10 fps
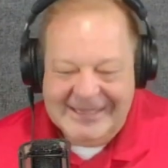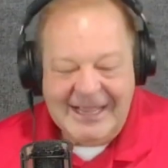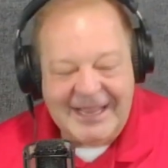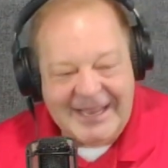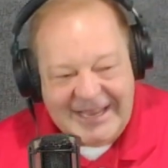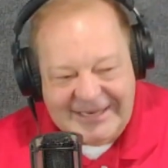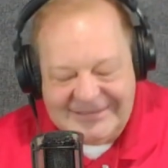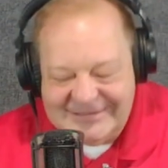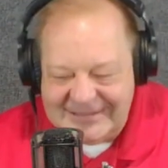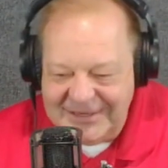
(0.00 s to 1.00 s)

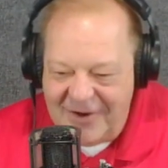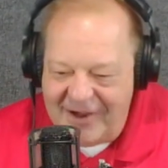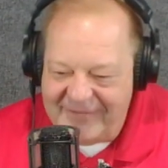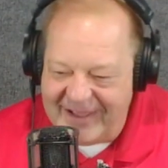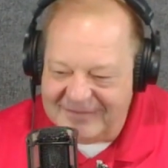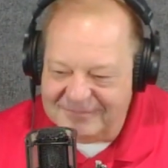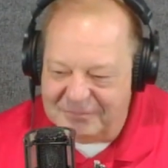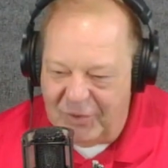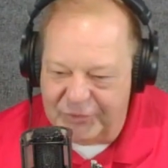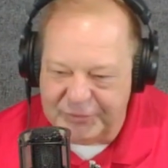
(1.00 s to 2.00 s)
And, you know, I've had
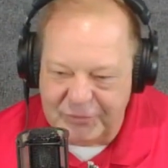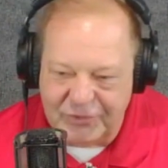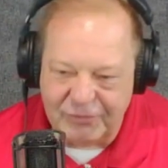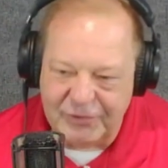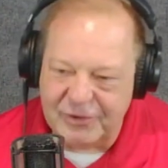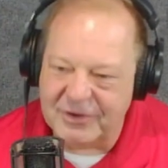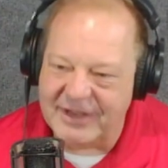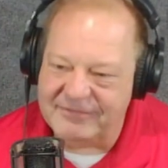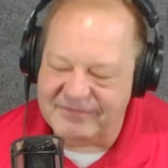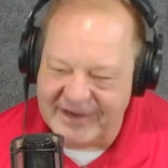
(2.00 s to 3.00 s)
multiple career
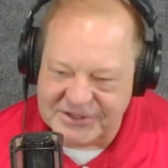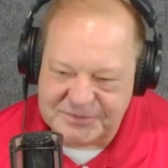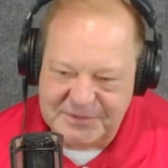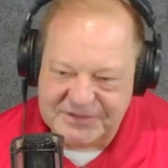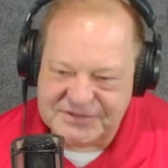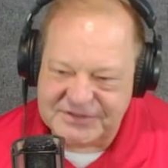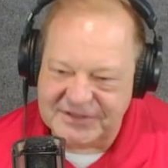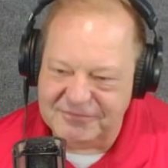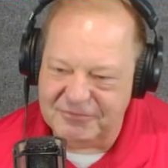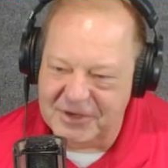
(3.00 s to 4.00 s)
advancements
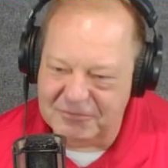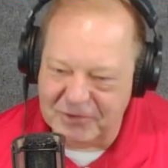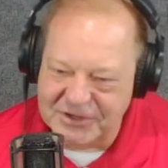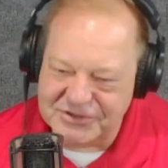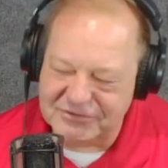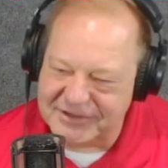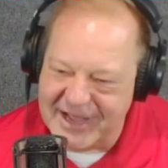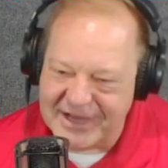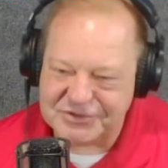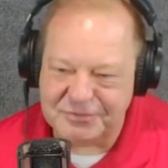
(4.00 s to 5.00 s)
in regional and
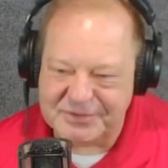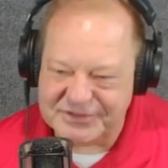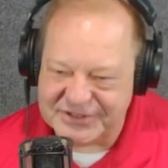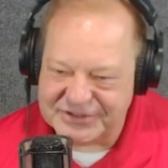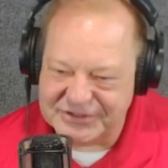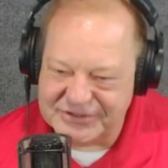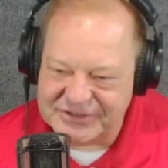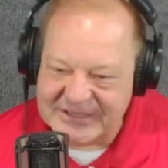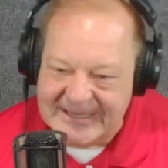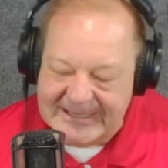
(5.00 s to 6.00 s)
national positions.
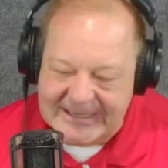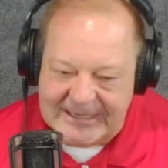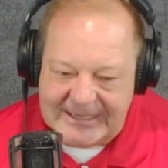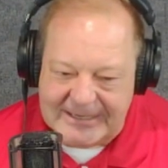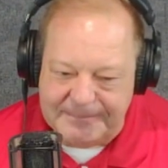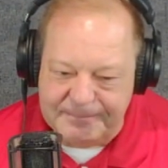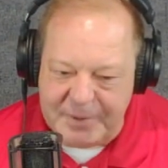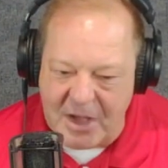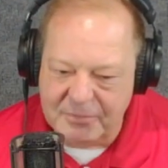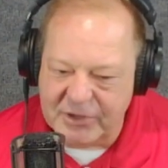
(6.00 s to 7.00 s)

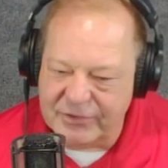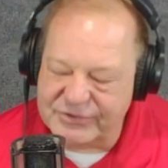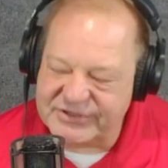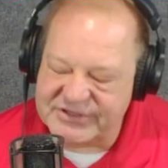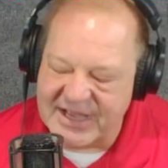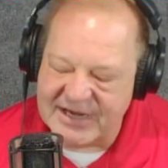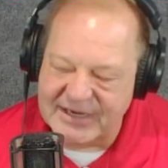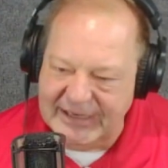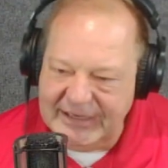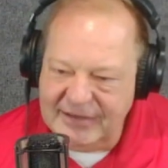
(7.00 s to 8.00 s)
Palm Coast has had a
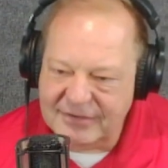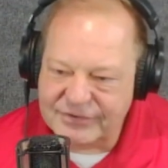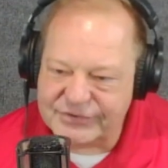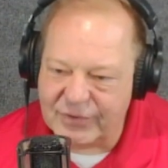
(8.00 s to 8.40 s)
need, so I